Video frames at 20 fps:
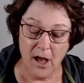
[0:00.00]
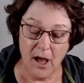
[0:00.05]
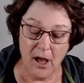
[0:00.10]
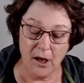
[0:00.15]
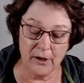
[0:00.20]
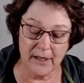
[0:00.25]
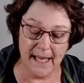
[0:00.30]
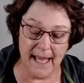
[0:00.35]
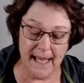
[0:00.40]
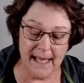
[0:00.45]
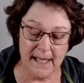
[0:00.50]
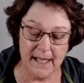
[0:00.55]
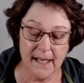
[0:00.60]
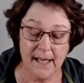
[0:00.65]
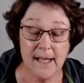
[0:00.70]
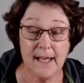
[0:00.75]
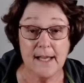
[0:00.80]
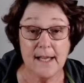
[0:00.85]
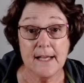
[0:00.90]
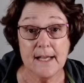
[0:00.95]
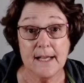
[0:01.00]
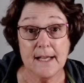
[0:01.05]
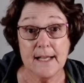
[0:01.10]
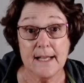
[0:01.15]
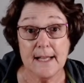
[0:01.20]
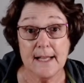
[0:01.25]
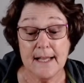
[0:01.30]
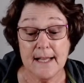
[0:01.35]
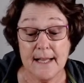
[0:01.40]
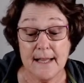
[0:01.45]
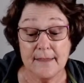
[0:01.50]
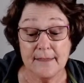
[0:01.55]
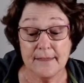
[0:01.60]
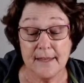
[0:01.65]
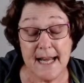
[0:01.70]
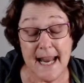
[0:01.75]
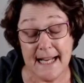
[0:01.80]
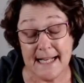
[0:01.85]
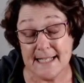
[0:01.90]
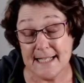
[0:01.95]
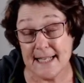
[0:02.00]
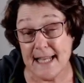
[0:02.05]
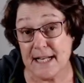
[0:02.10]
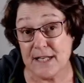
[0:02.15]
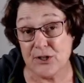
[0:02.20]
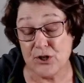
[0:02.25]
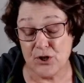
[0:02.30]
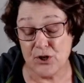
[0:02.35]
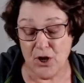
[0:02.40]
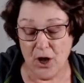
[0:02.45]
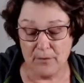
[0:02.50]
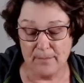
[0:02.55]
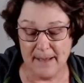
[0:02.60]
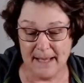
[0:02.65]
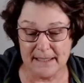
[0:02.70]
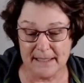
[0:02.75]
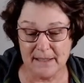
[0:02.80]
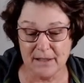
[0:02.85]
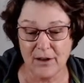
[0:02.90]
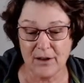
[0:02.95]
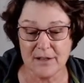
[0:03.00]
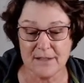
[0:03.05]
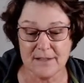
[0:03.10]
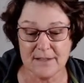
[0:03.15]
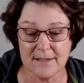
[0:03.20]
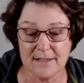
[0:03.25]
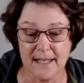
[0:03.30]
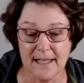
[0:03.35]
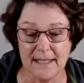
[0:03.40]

Okay, the next thing to know about glass,